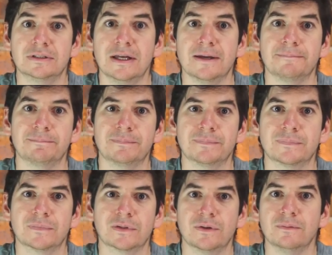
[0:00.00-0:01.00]
Yeah,
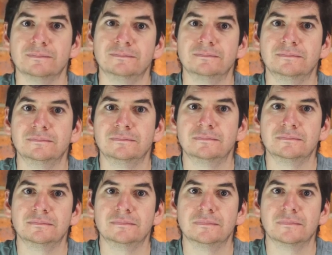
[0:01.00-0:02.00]
cool.
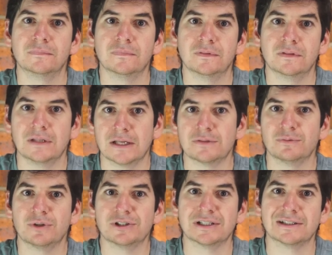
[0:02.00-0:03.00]
Thanks
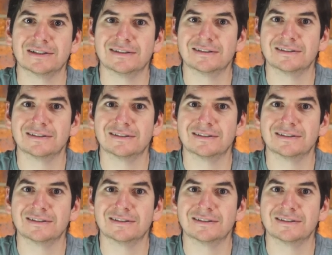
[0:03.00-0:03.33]
for watching.